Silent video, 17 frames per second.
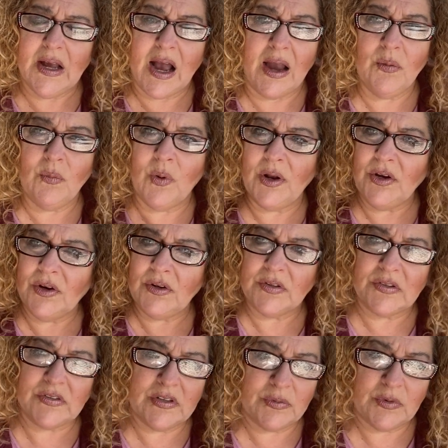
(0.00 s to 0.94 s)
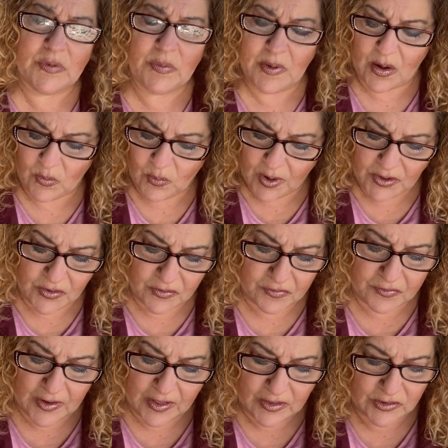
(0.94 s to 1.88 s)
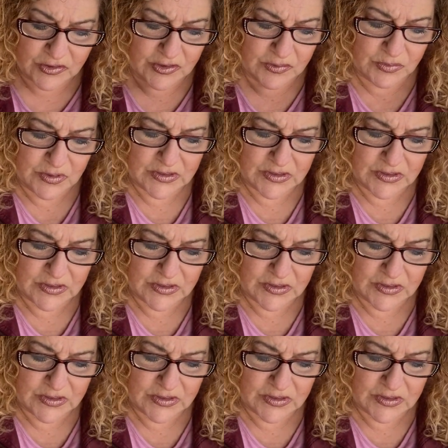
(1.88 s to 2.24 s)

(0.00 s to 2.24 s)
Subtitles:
I want you to sit with me. I want your fellowship.